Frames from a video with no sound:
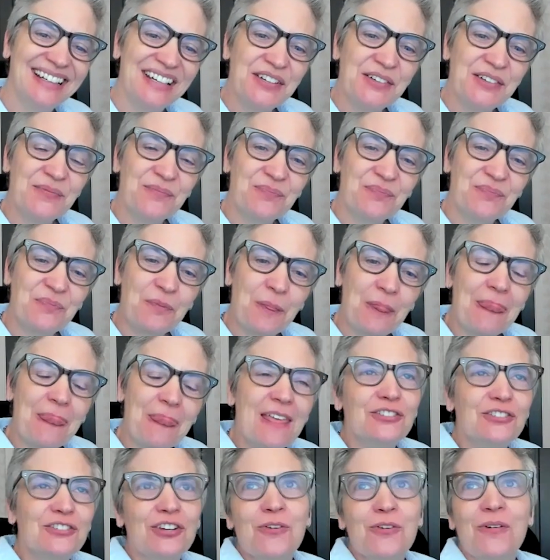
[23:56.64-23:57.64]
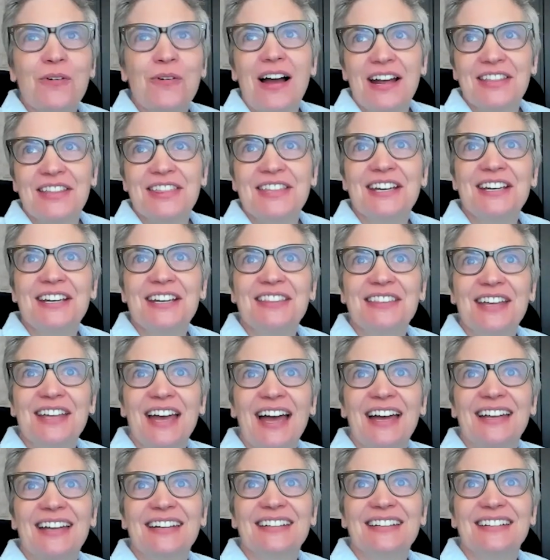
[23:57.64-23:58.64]
So I think that
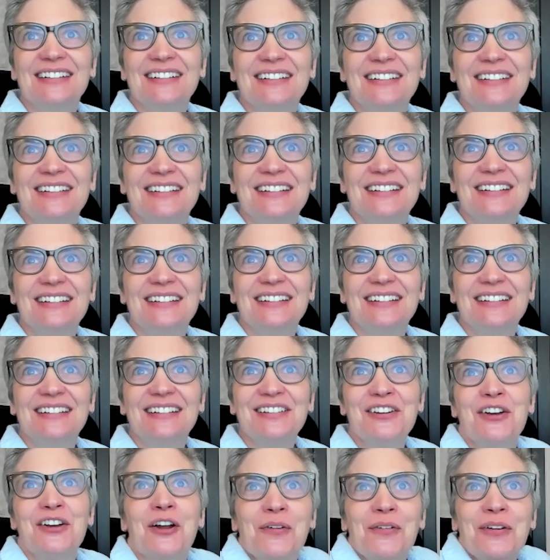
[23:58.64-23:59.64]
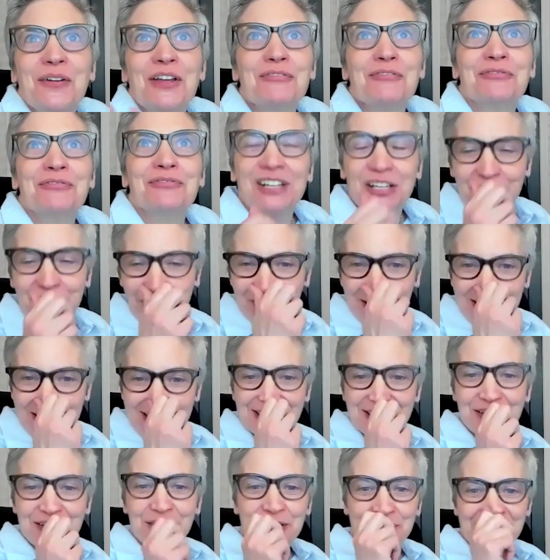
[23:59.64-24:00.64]
you know if if
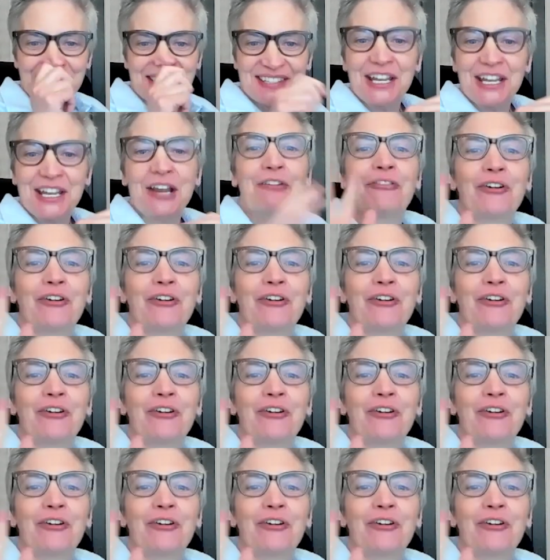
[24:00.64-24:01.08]
listeners think for a